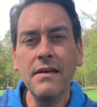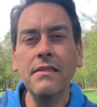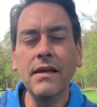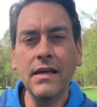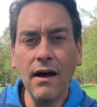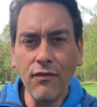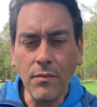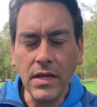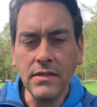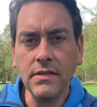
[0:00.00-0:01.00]
The
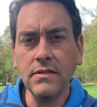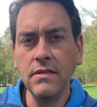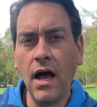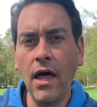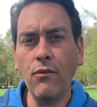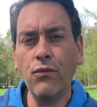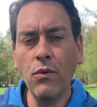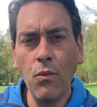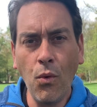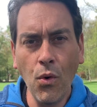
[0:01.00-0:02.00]
government does not
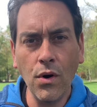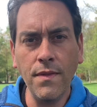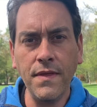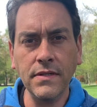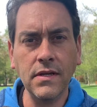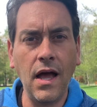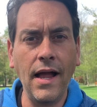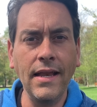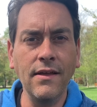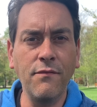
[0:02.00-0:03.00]
reward this
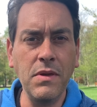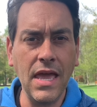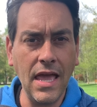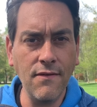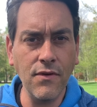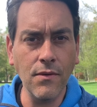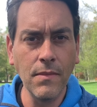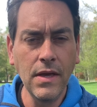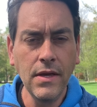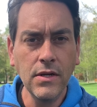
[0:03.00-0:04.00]
kind of behavior.
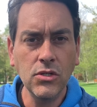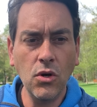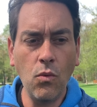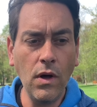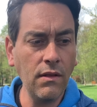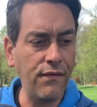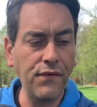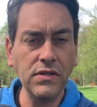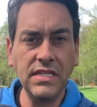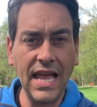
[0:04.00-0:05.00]
So one of the
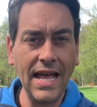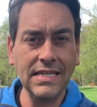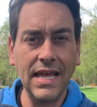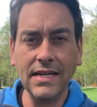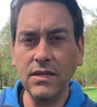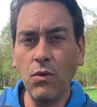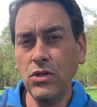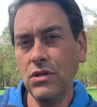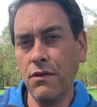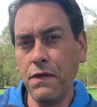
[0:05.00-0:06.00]
first tax hacks I
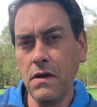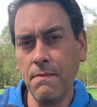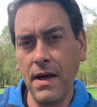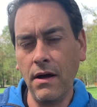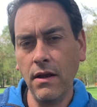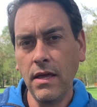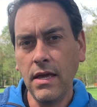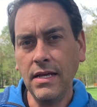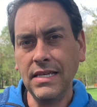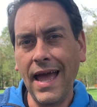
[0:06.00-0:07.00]
want you to think about
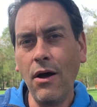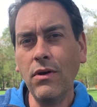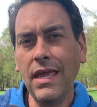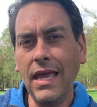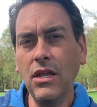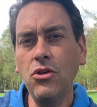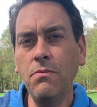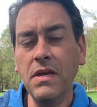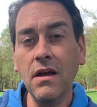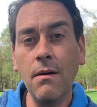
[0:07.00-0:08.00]
is how can you
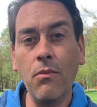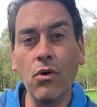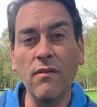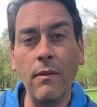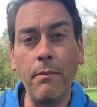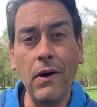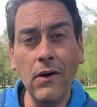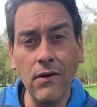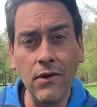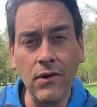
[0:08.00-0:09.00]
become more of a
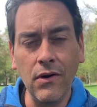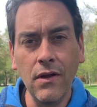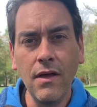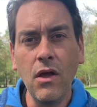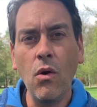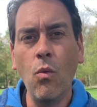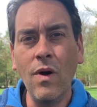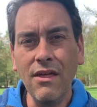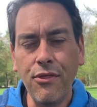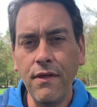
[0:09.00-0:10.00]
partner
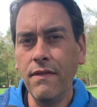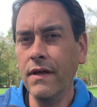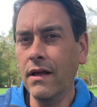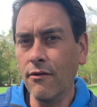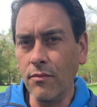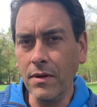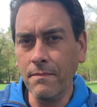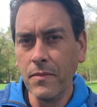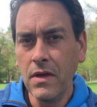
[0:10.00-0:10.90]
with the government?